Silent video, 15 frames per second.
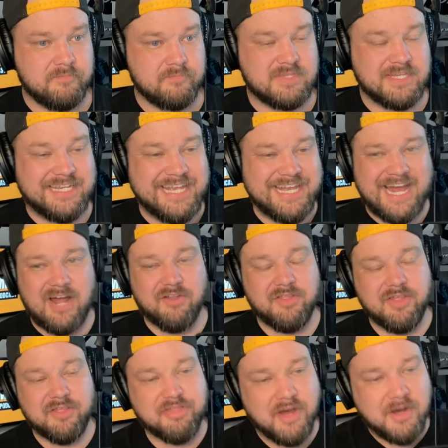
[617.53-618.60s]
To get out of
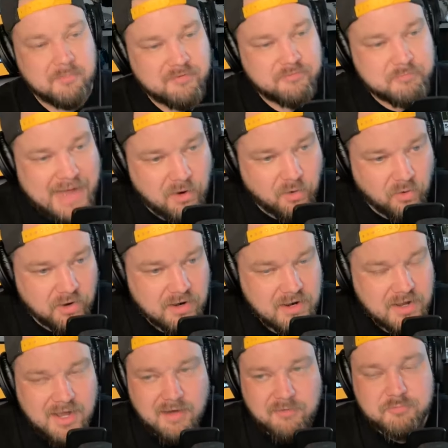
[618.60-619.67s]
the thumb of power
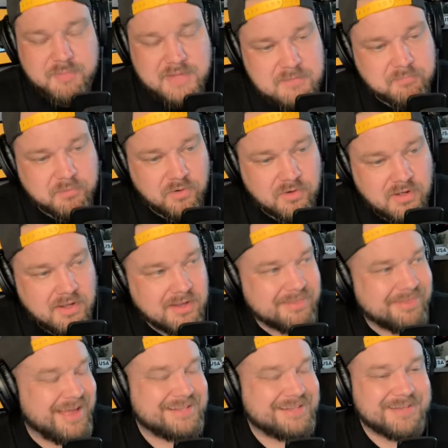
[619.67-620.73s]
of people
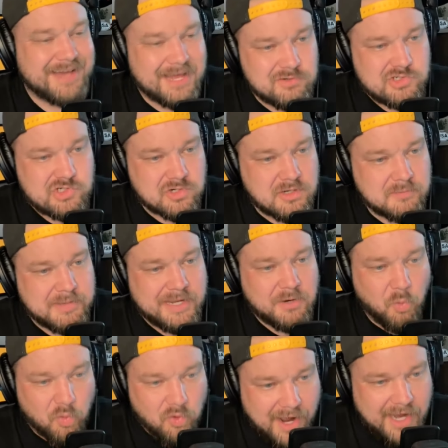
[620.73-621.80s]
like Donald Trump
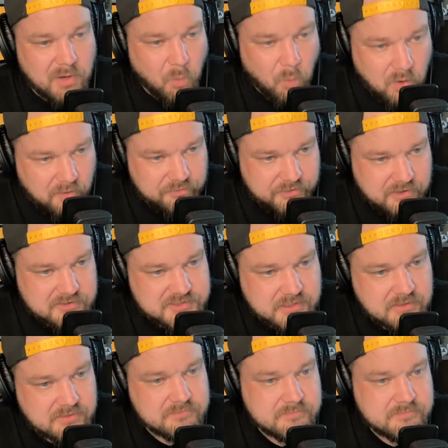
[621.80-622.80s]
and Ryan Walters.